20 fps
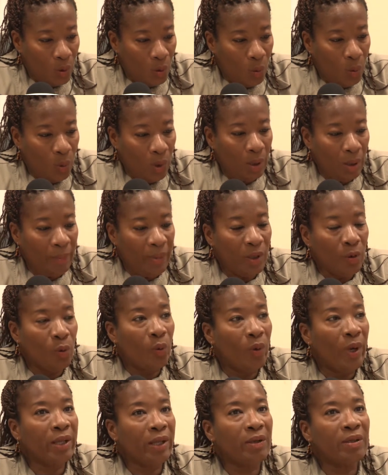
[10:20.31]
will be
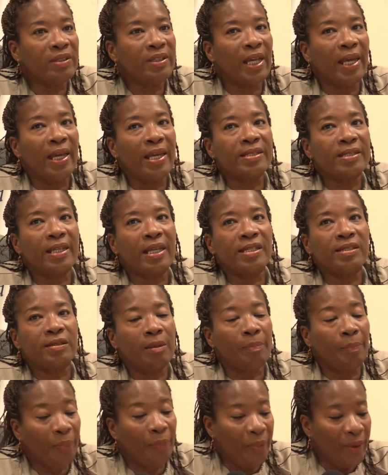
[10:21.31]
recognized as the
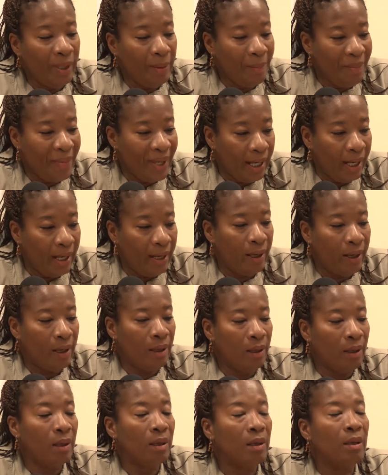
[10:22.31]

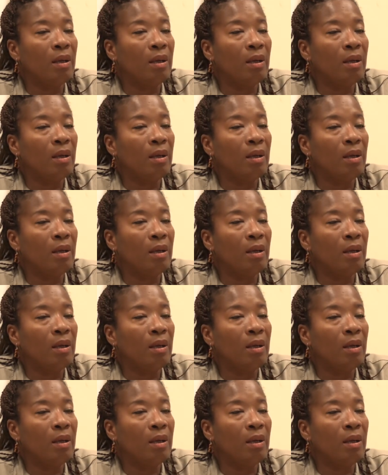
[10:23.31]
premier